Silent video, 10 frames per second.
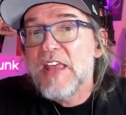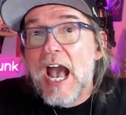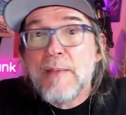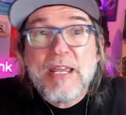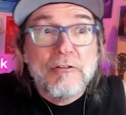
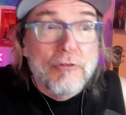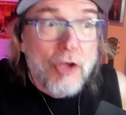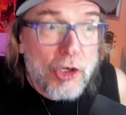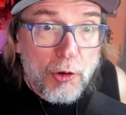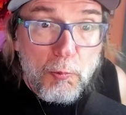I mean,
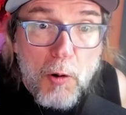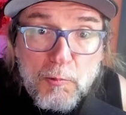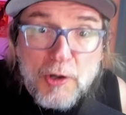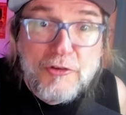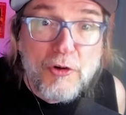look at what
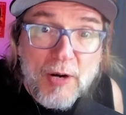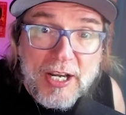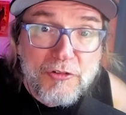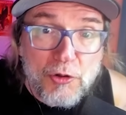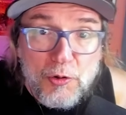we're
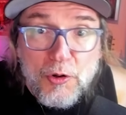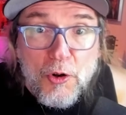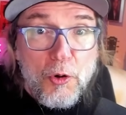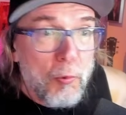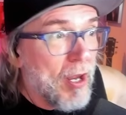doing, dude.
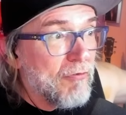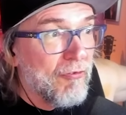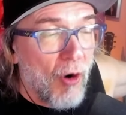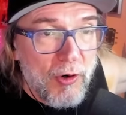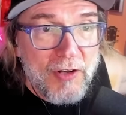We
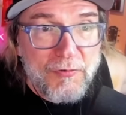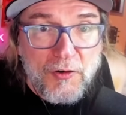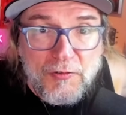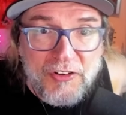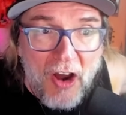voted
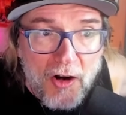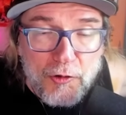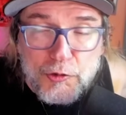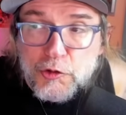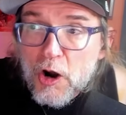for
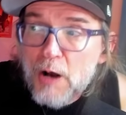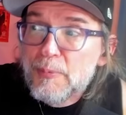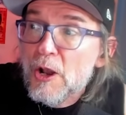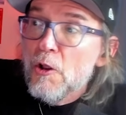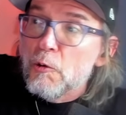Donald Trump.
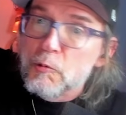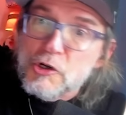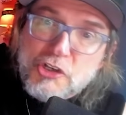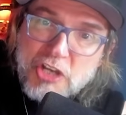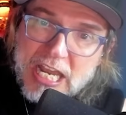We're
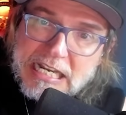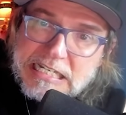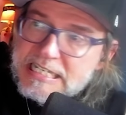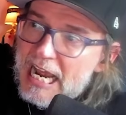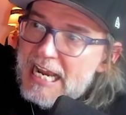
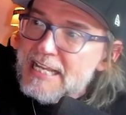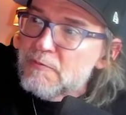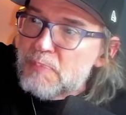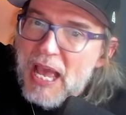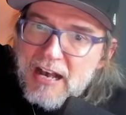
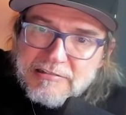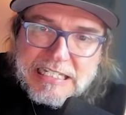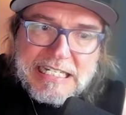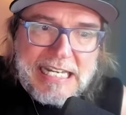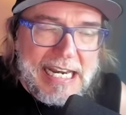genociding
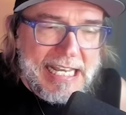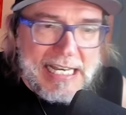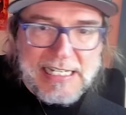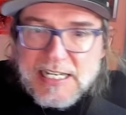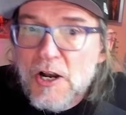Palestinians.